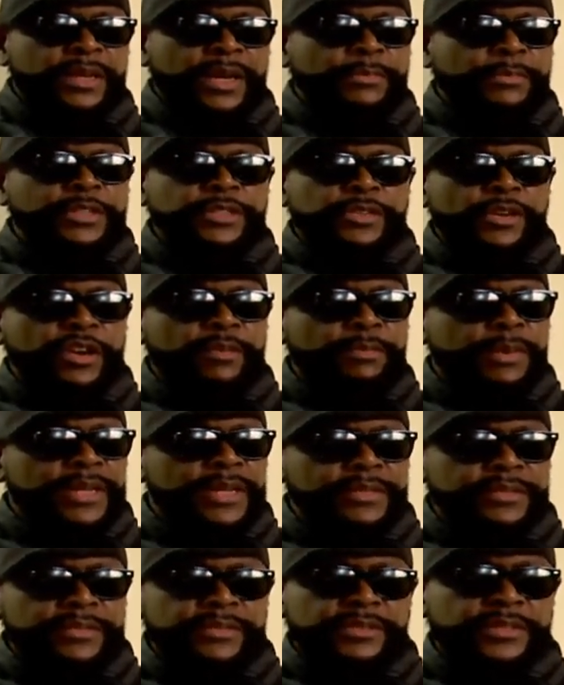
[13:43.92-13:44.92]
I'm gonna talk
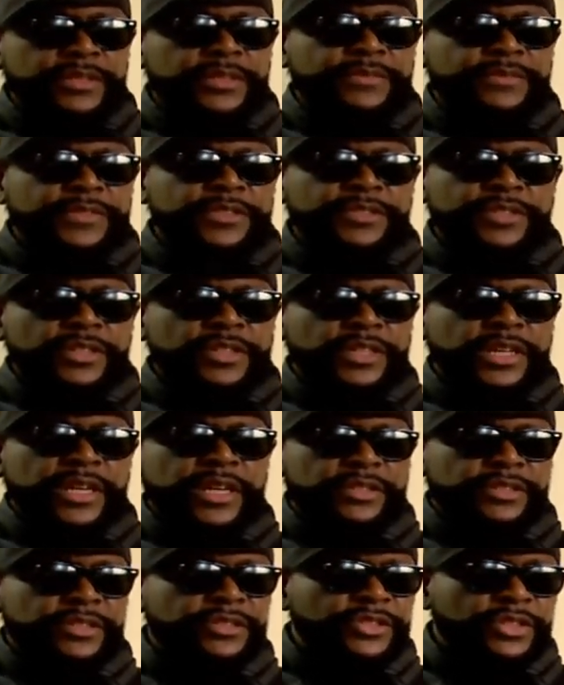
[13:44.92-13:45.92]
about this stuff. Just look
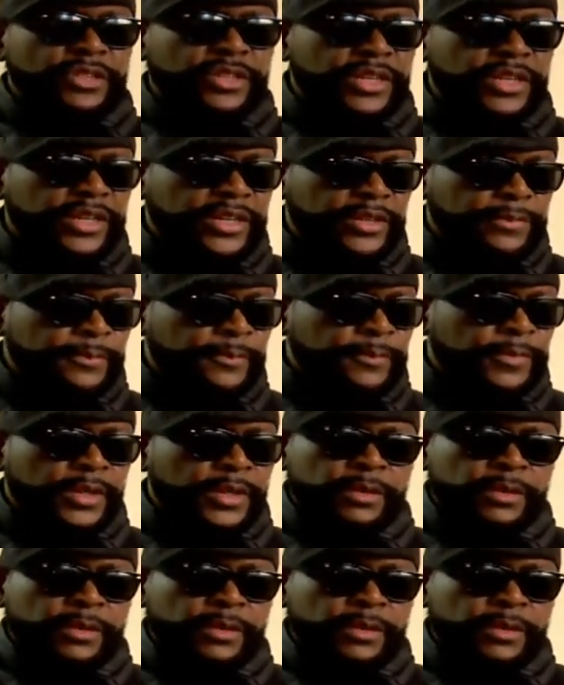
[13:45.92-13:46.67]
at it.